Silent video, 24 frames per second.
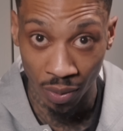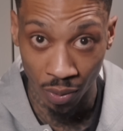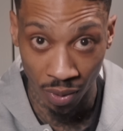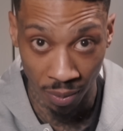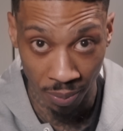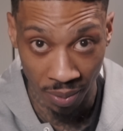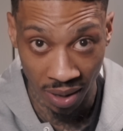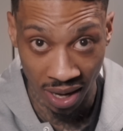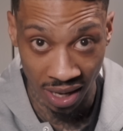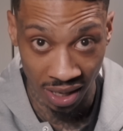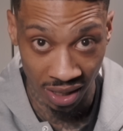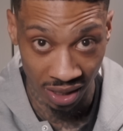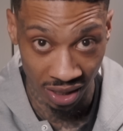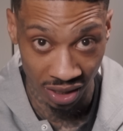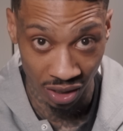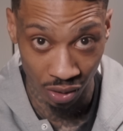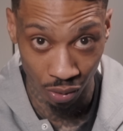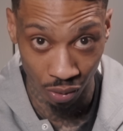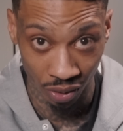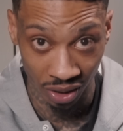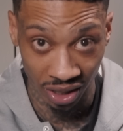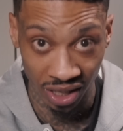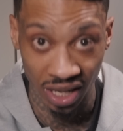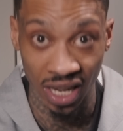What part of this
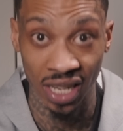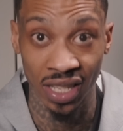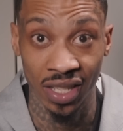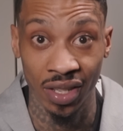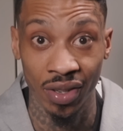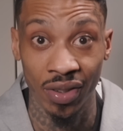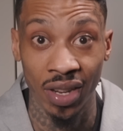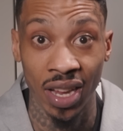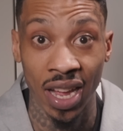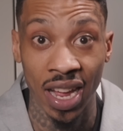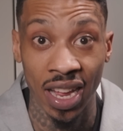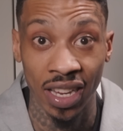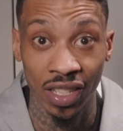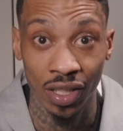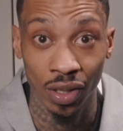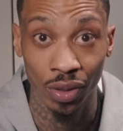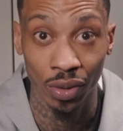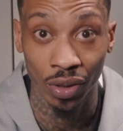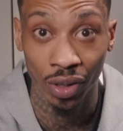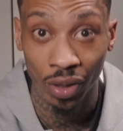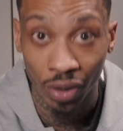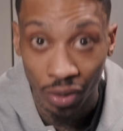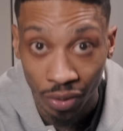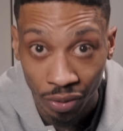story did I tell y'all I
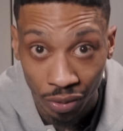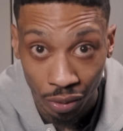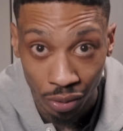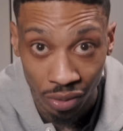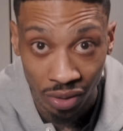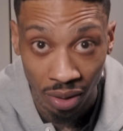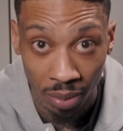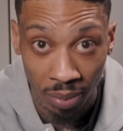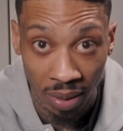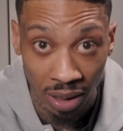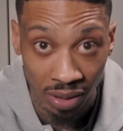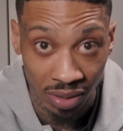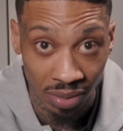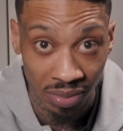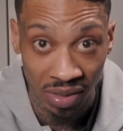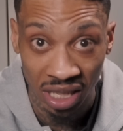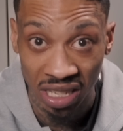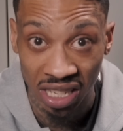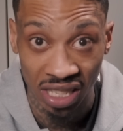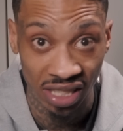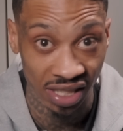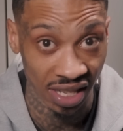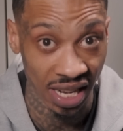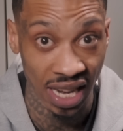told Cutifu something about some
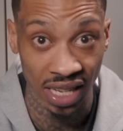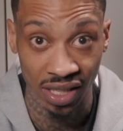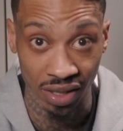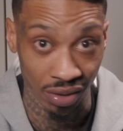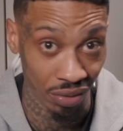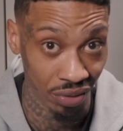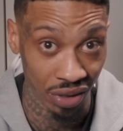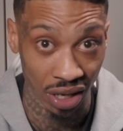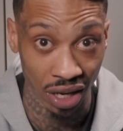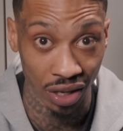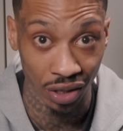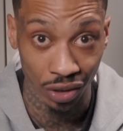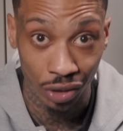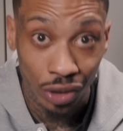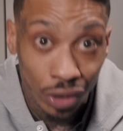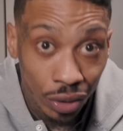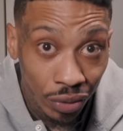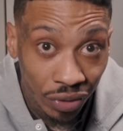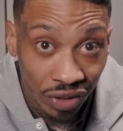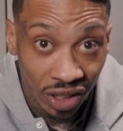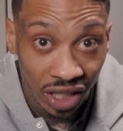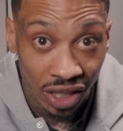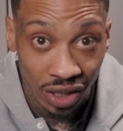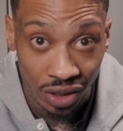guns? And I told y'all the
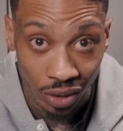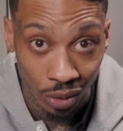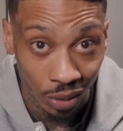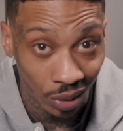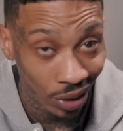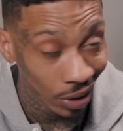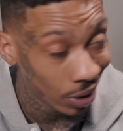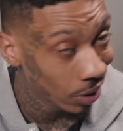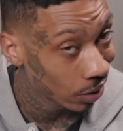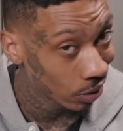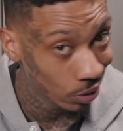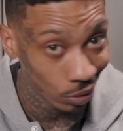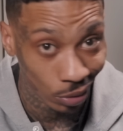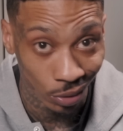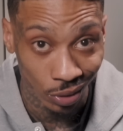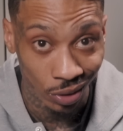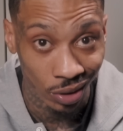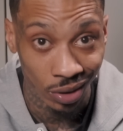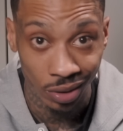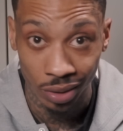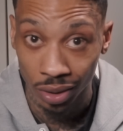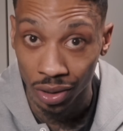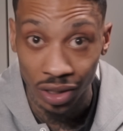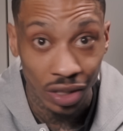truth in this story. These stories,
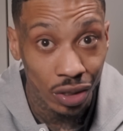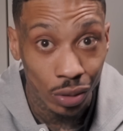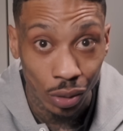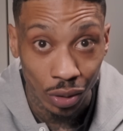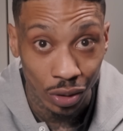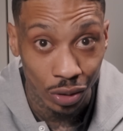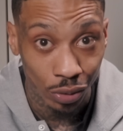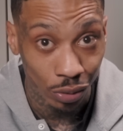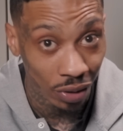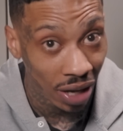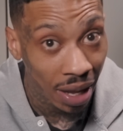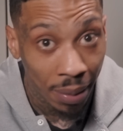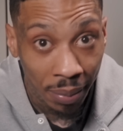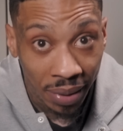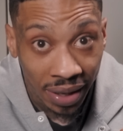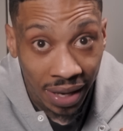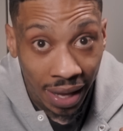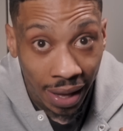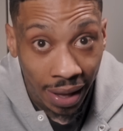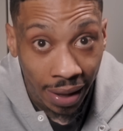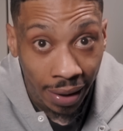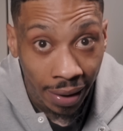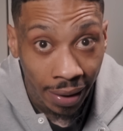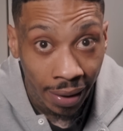these stories do not be
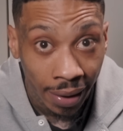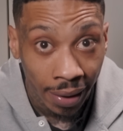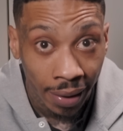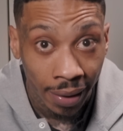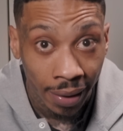that.